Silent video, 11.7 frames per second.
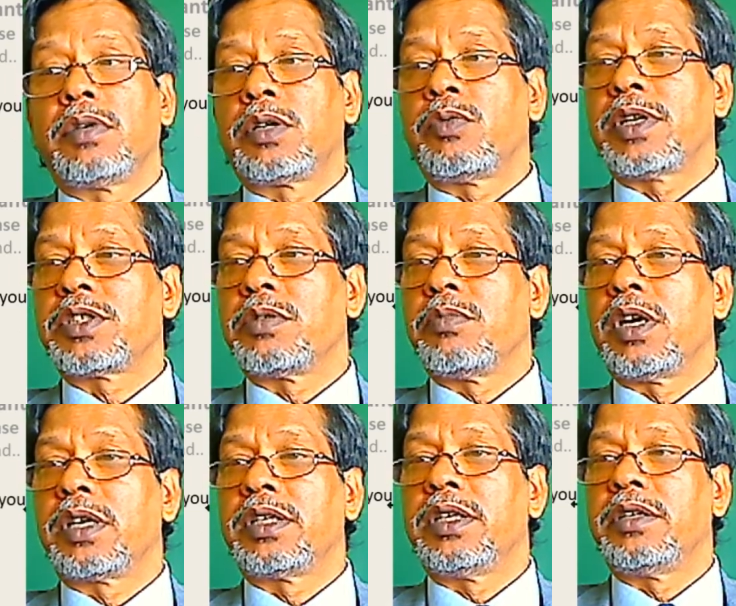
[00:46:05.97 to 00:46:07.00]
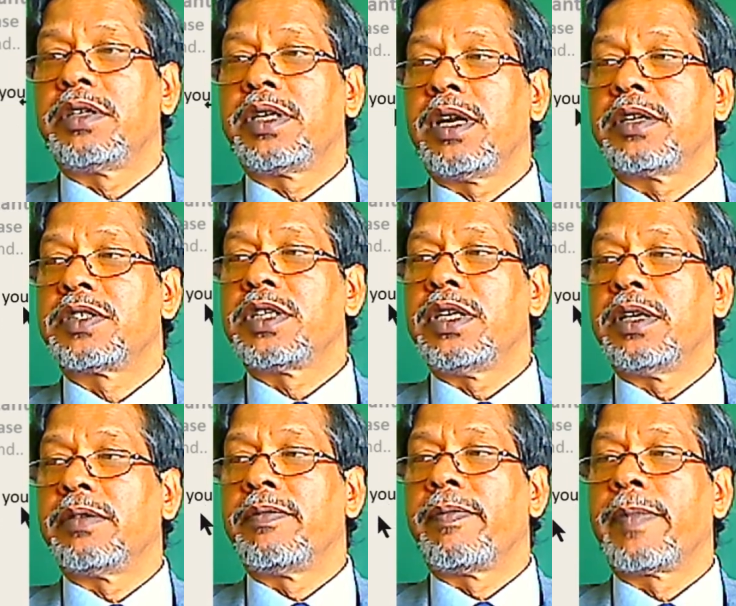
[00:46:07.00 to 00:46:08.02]
question mark here. You cannot see it.
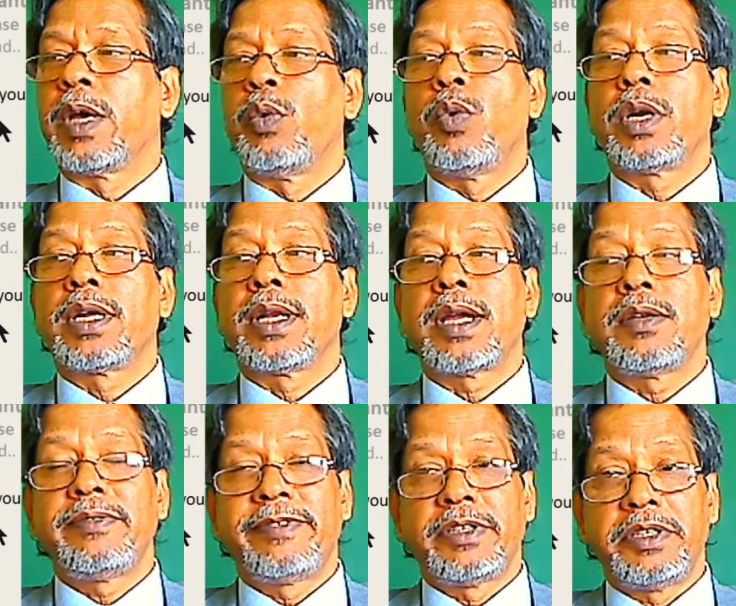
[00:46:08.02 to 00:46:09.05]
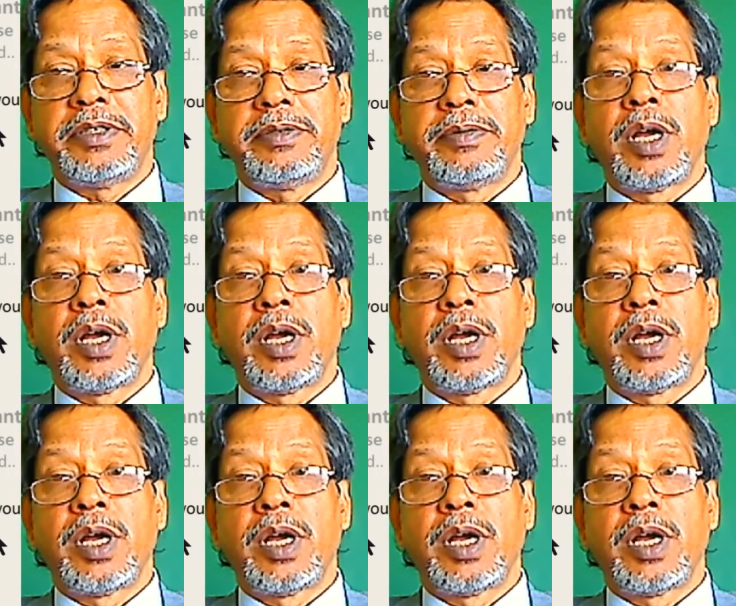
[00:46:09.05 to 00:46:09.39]
What can I do for you?